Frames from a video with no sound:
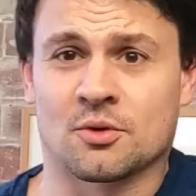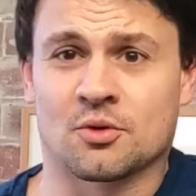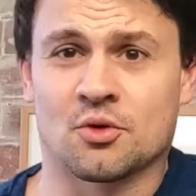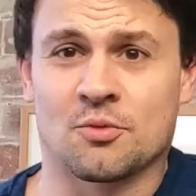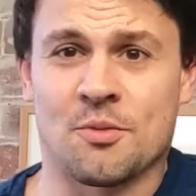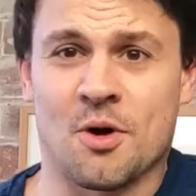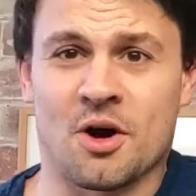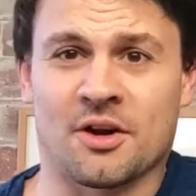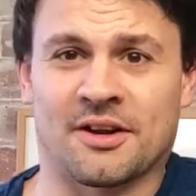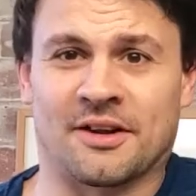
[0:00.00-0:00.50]
Good
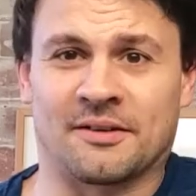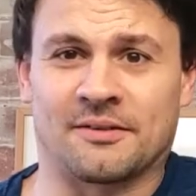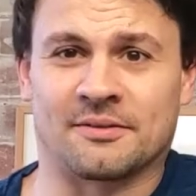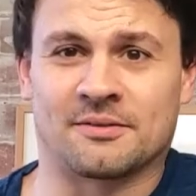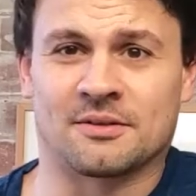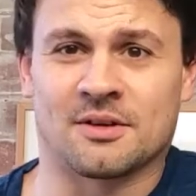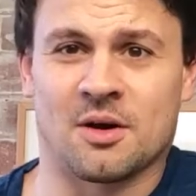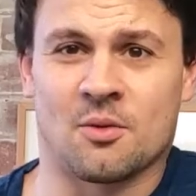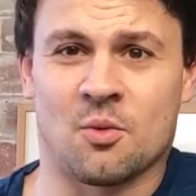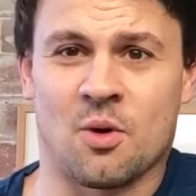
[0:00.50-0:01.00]
morning
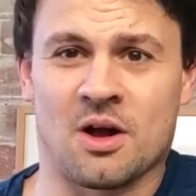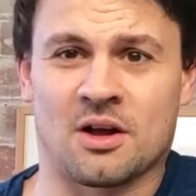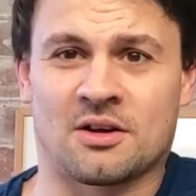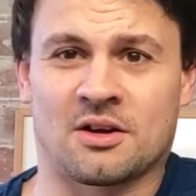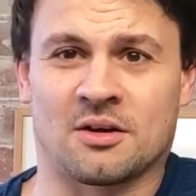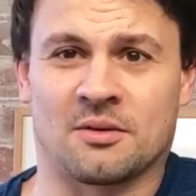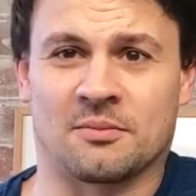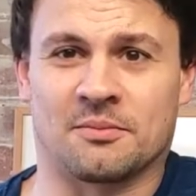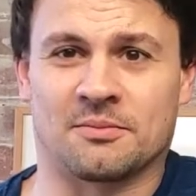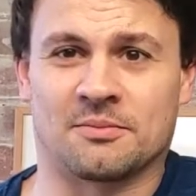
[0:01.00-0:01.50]
and
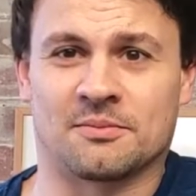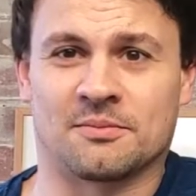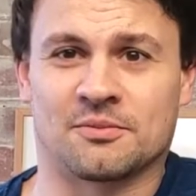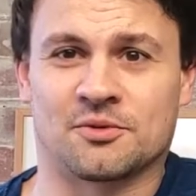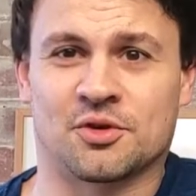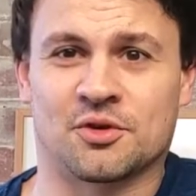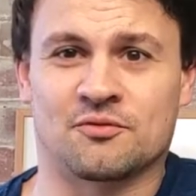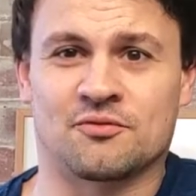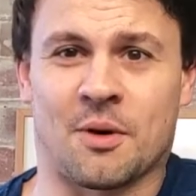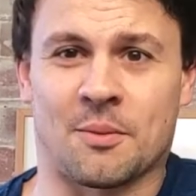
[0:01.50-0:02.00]
welcome
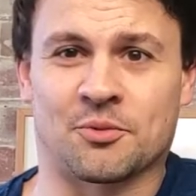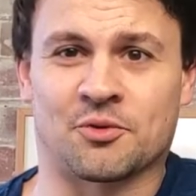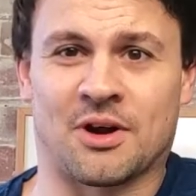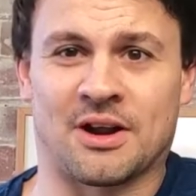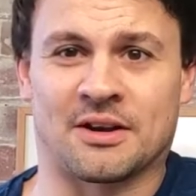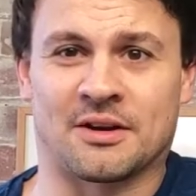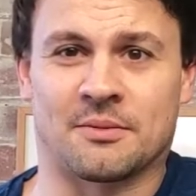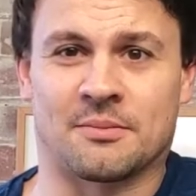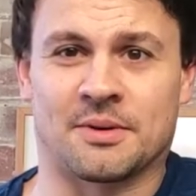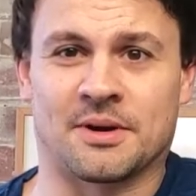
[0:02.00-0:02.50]
to Rob's
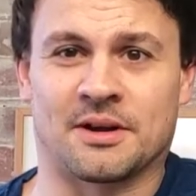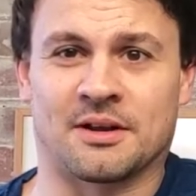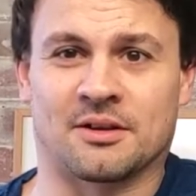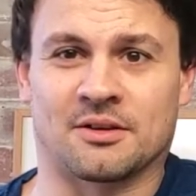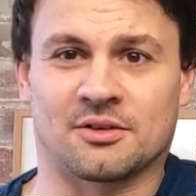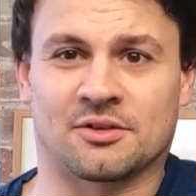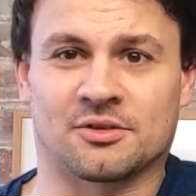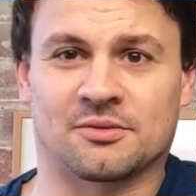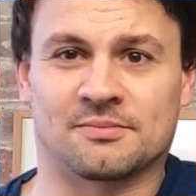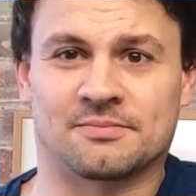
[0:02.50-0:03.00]
Random
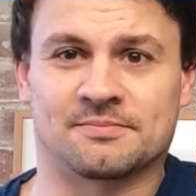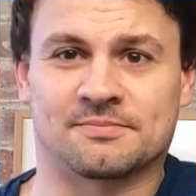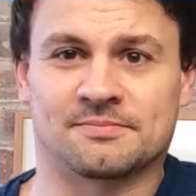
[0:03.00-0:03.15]
Builds.